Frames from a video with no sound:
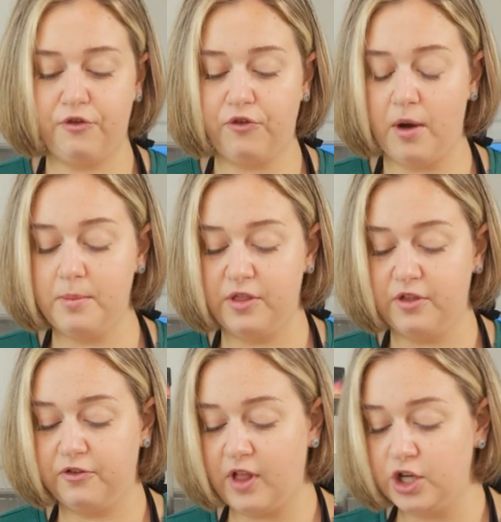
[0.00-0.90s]
from
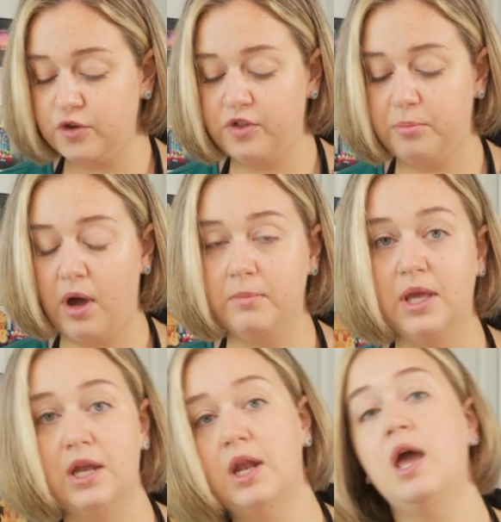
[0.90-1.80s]
the flesh of the
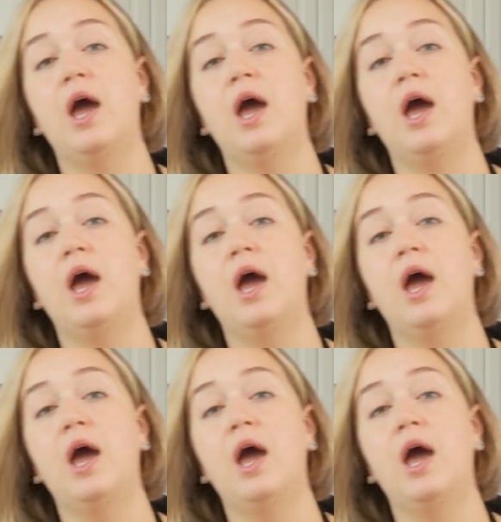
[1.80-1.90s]
pumpkin,